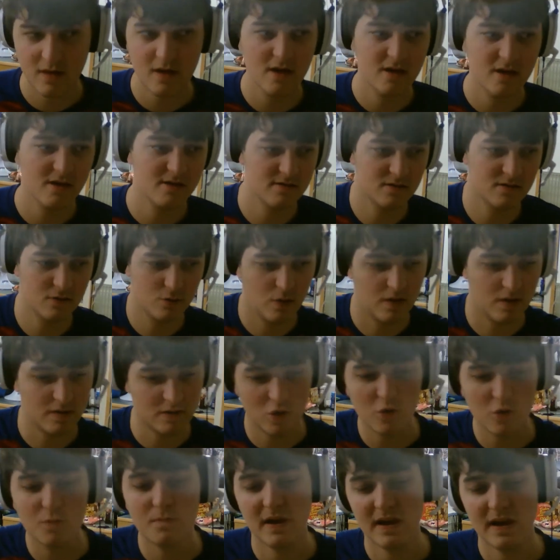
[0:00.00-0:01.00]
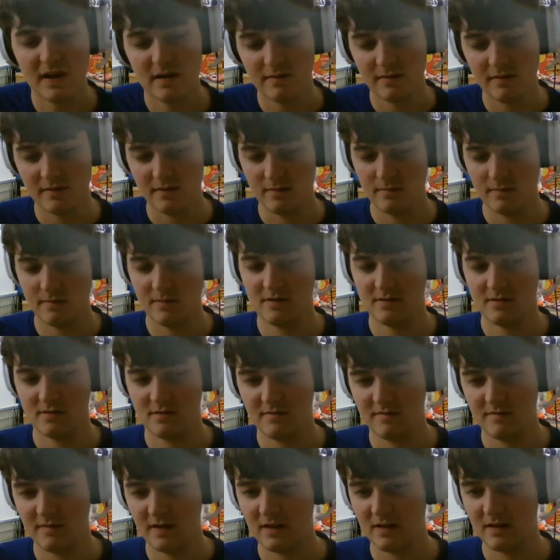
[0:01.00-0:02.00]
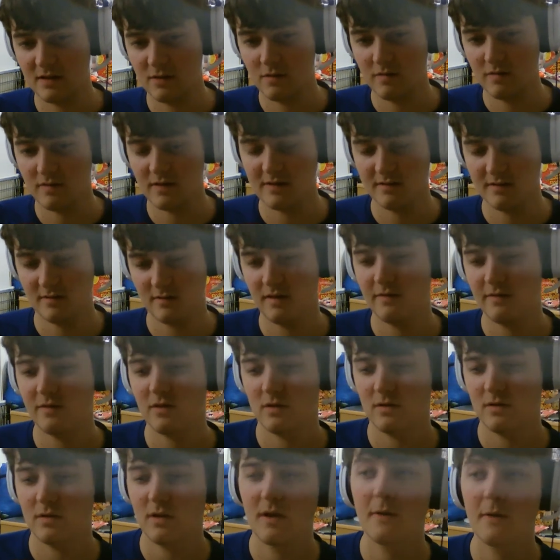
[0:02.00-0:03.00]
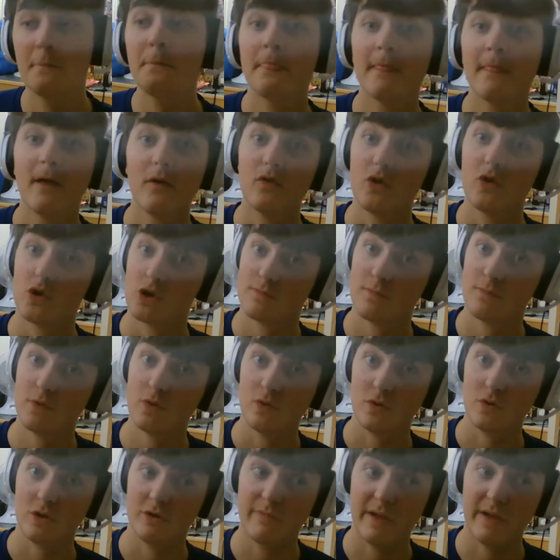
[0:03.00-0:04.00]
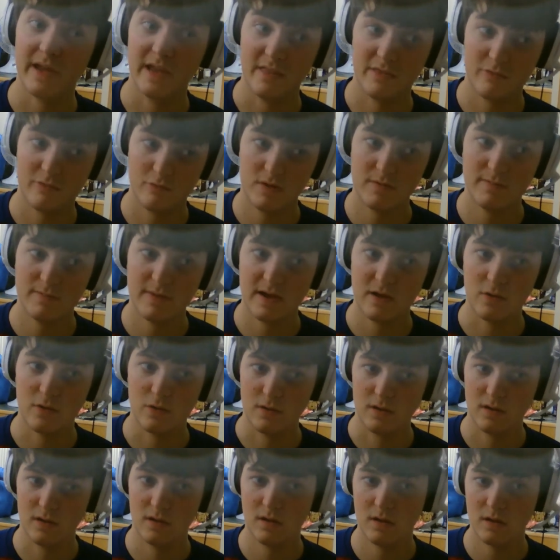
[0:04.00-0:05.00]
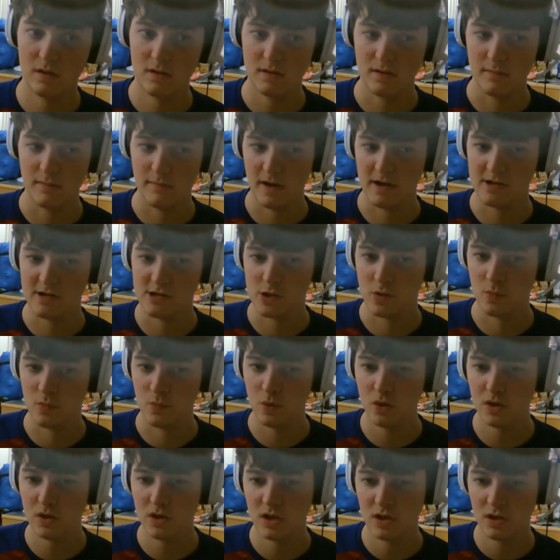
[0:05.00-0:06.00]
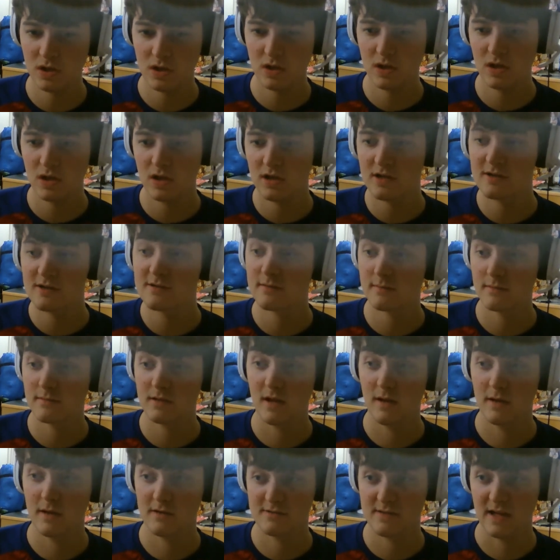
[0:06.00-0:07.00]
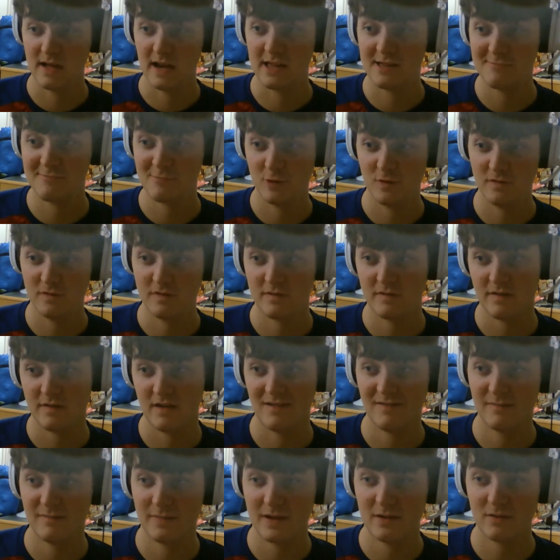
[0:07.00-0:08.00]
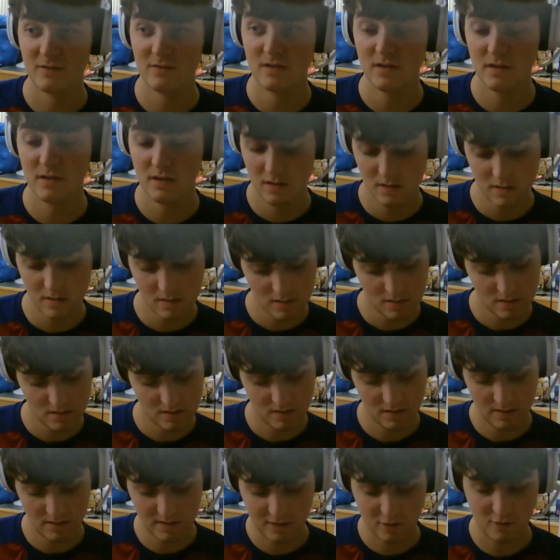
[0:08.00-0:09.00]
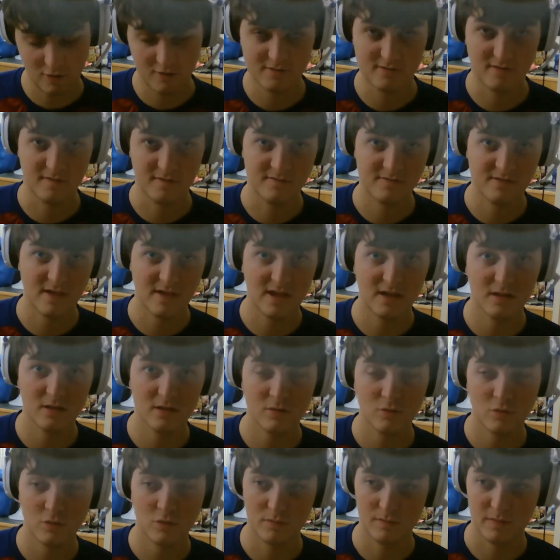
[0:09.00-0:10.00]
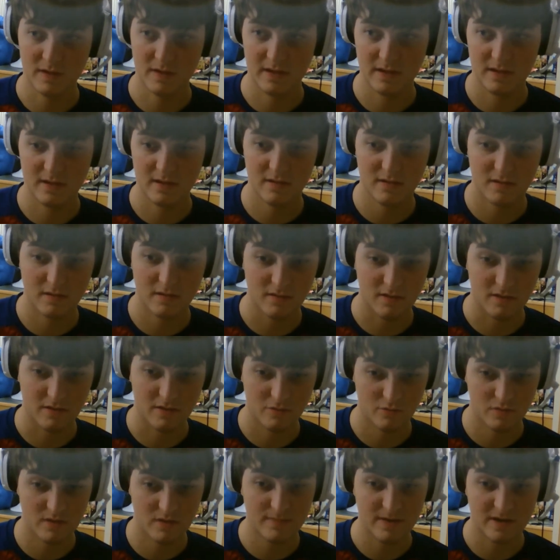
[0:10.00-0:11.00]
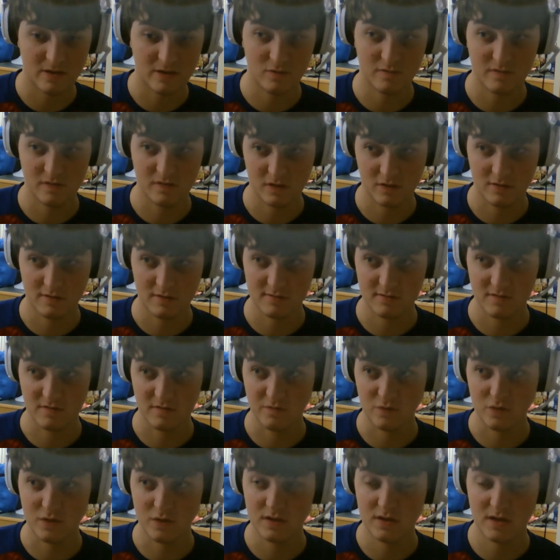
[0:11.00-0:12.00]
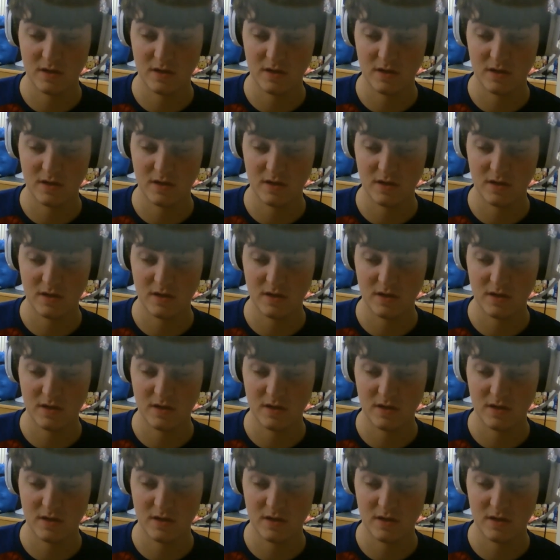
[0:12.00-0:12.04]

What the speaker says: So what you paid for them is the value. Let's say the spoon, you paid £3 to buy some wood. Sell a spoon for £5. The cost of sale would be £3 for the cost of wood